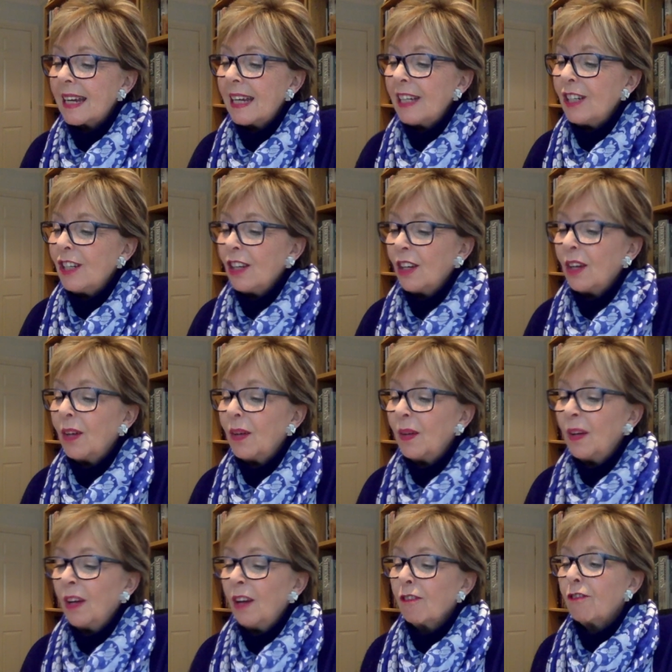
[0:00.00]
in you.
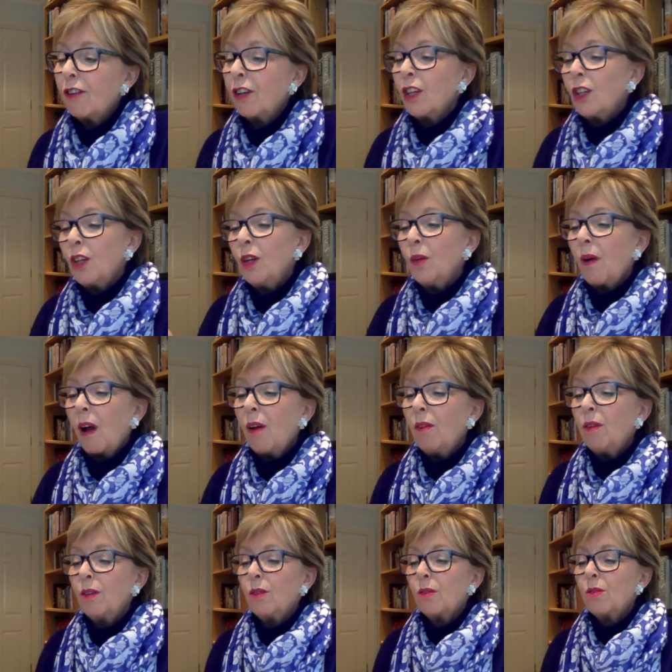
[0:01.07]
For you, O
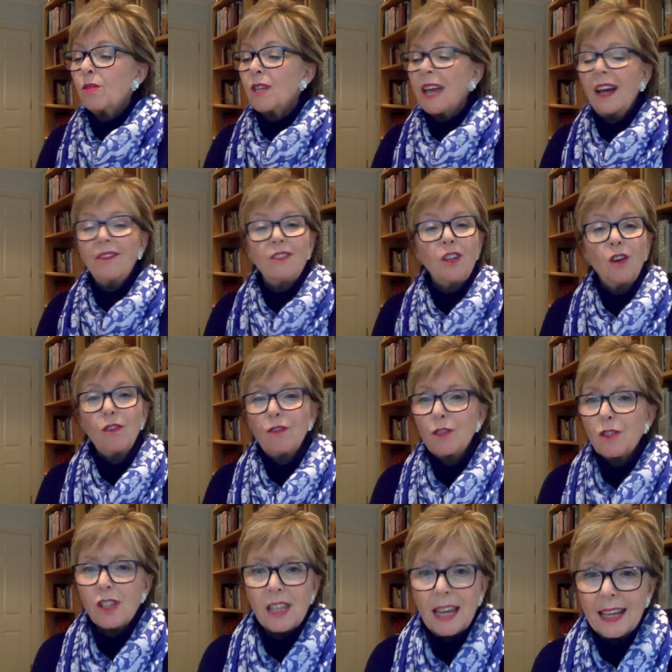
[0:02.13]
Lord, have not
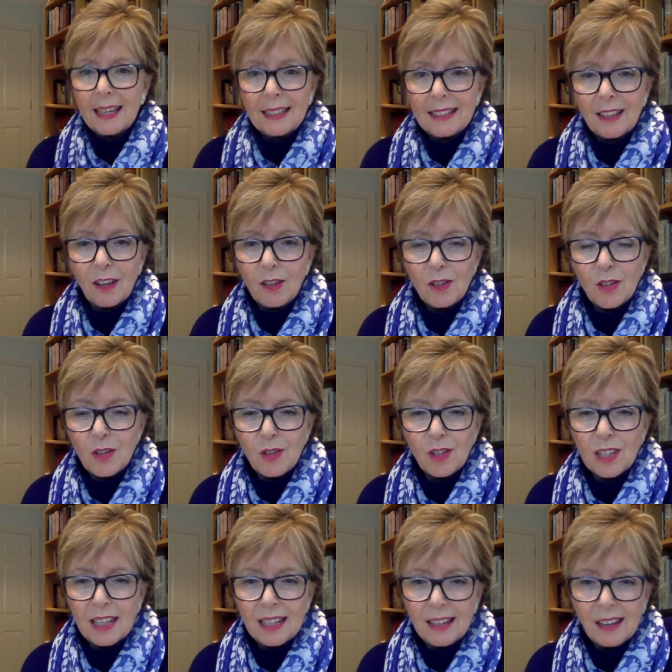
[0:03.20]
forsaken those who
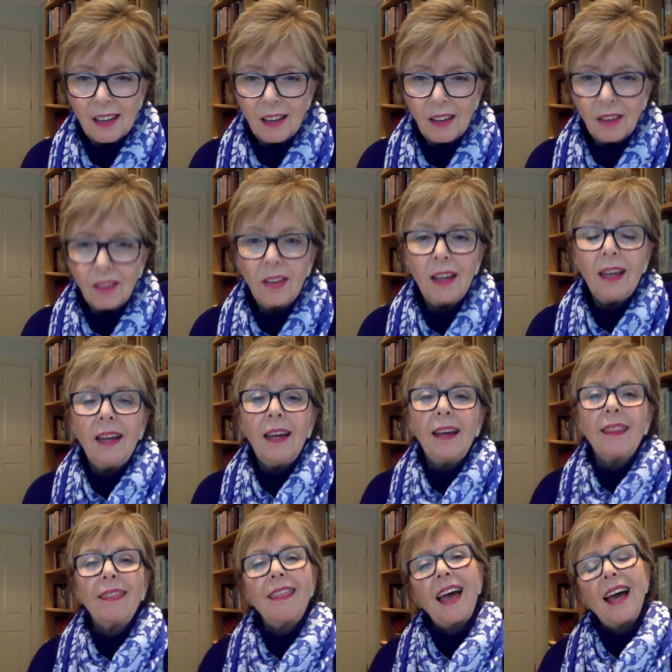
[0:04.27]
seek you.
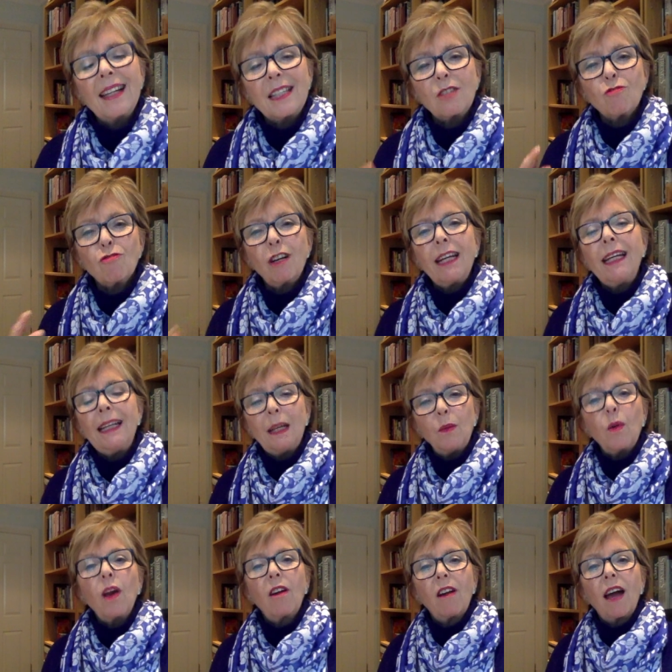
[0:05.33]
That's really
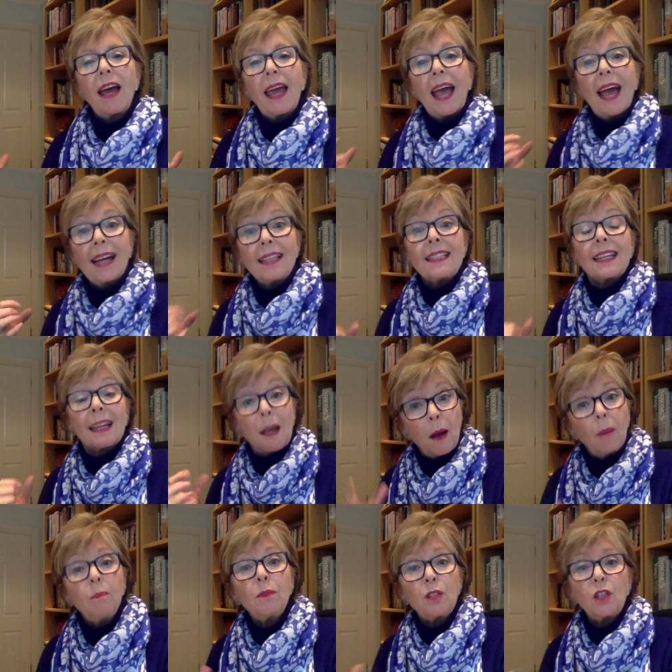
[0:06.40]
where I had to
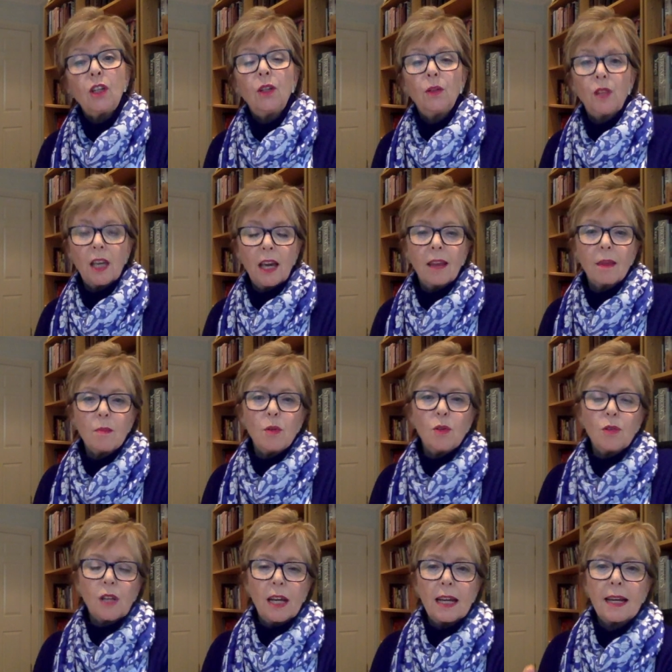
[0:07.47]
come to the other
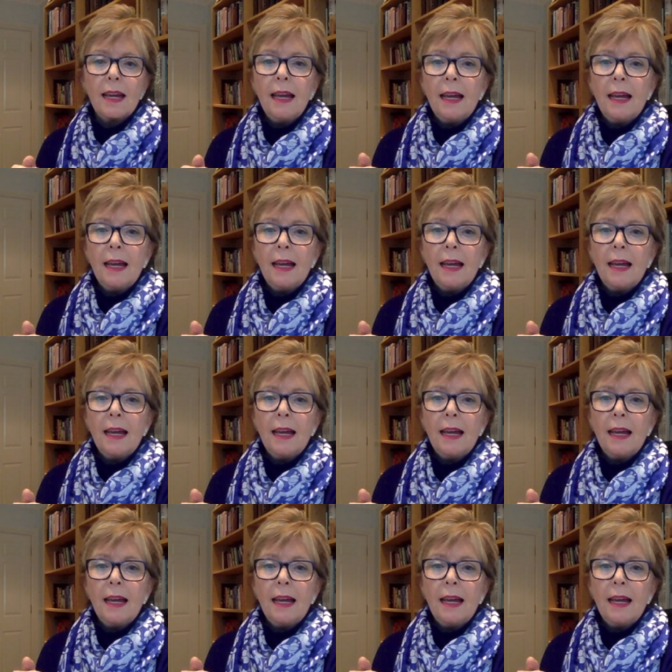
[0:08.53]
morning